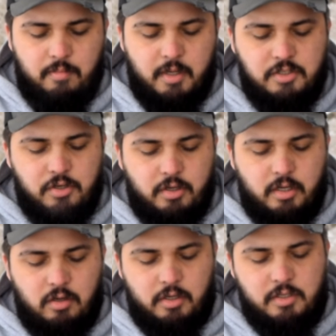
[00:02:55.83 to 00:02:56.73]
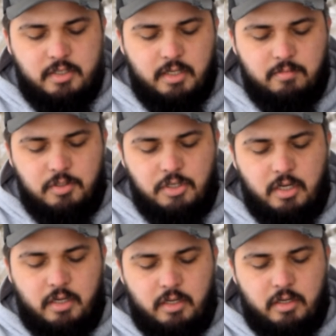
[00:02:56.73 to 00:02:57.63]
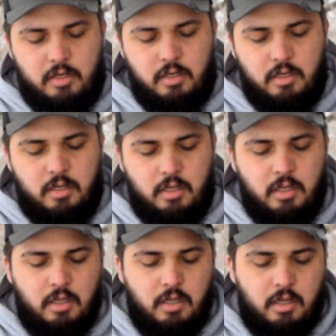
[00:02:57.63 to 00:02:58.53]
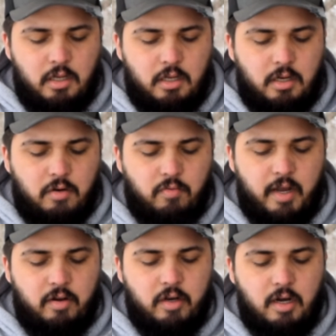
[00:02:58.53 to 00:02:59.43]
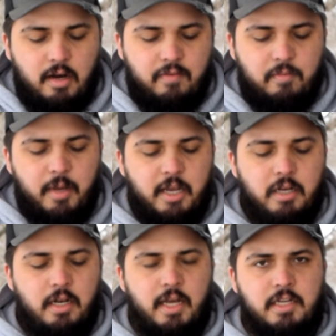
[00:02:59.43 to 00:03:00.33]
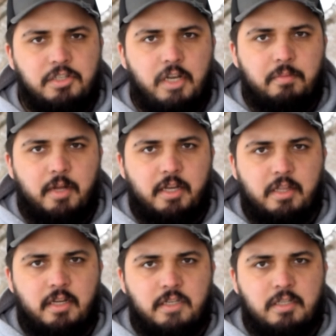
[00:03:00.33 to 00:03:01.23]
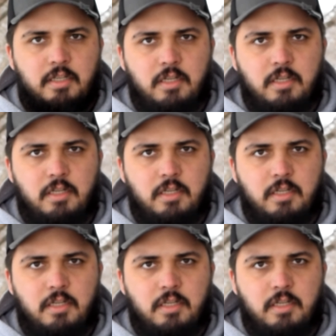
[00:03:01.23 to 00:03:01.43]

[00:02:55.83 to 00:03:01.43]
Make sure you get all your seams shut good. Round it off and make it an egg shape like this.